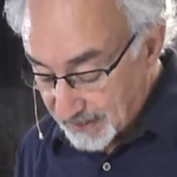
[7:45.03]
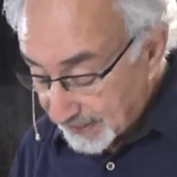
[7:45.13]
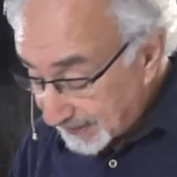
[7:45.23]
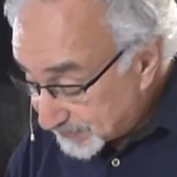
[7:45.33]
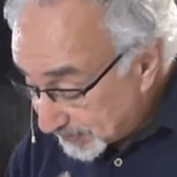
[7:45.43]

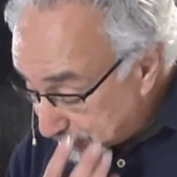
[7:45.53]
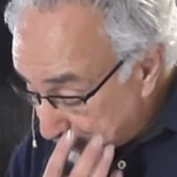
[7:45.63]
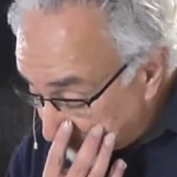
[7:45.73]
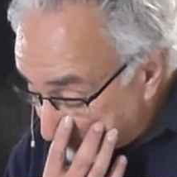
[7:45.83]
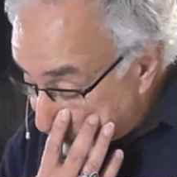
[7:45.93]
He says, you
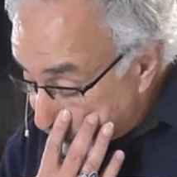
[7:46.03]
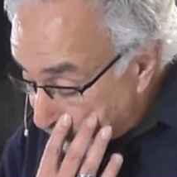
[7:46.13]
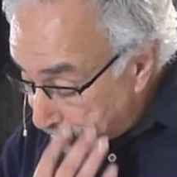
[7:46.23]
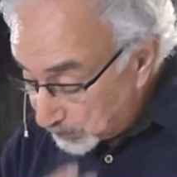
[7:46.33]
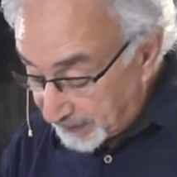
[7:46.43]
were
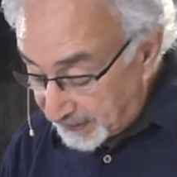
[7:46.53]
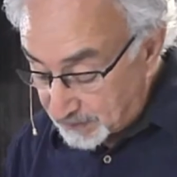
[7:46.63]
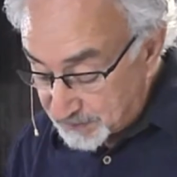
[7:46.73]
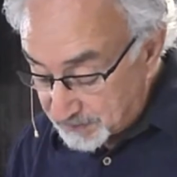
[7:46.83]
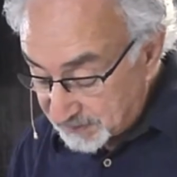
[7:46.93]
considered weak,
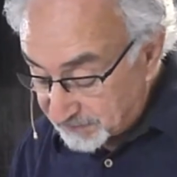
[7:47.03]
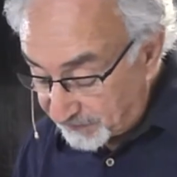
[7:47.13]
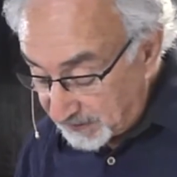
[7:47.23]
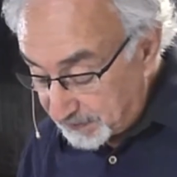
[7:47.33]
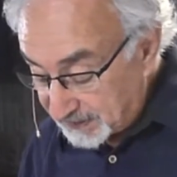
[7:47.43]
which means
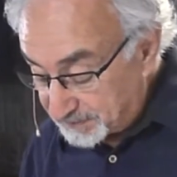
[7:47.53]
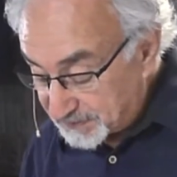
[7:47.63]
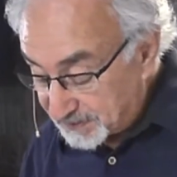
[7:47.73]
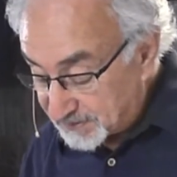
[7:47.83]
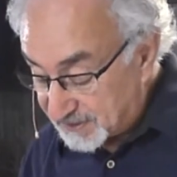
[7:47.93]
feeble,
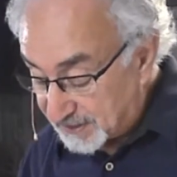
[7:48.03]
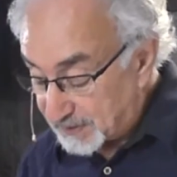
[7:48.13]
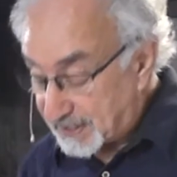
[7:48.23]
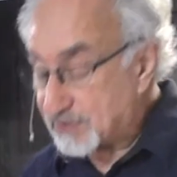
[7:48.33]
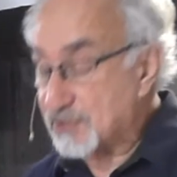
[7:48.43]
impotent, sick,
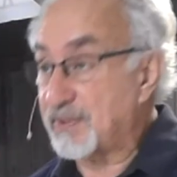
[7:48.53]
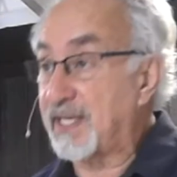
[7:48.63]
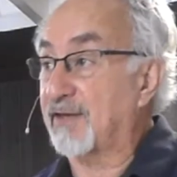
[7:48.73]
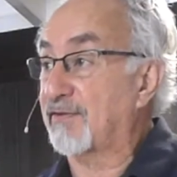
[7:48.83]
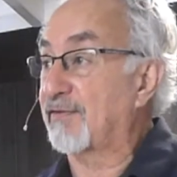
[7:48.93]
without
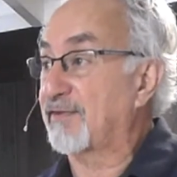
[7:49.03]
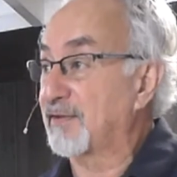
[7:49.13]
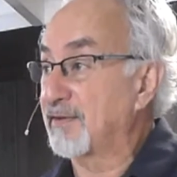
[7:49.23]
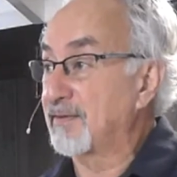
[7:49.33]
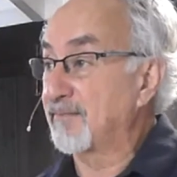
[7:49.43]
strength.
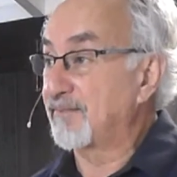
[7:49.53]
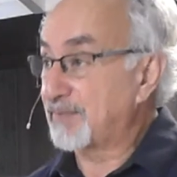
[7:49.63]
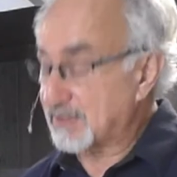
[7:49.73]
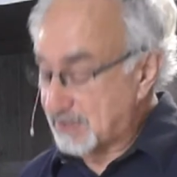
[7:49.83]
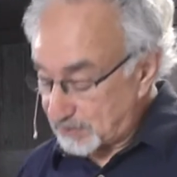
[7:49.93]

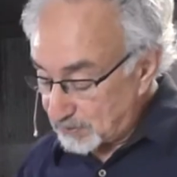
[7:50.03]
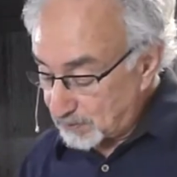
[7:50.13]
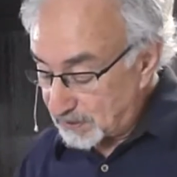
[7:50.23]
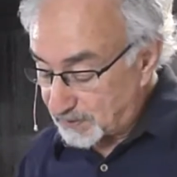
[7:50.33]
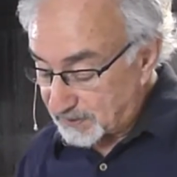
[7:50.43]
That's how you
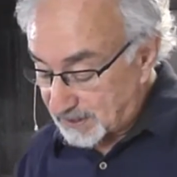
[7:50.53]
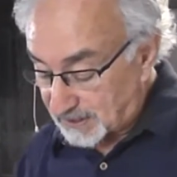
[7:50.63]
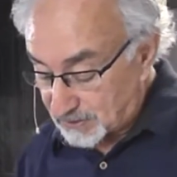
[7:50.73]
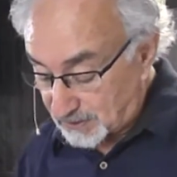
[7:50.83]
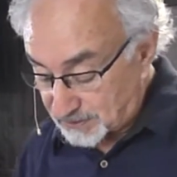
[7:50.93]
were when
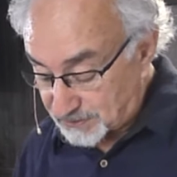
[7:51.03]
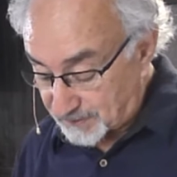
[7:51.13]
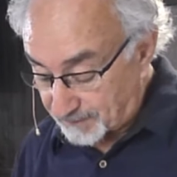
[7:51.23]
God called you.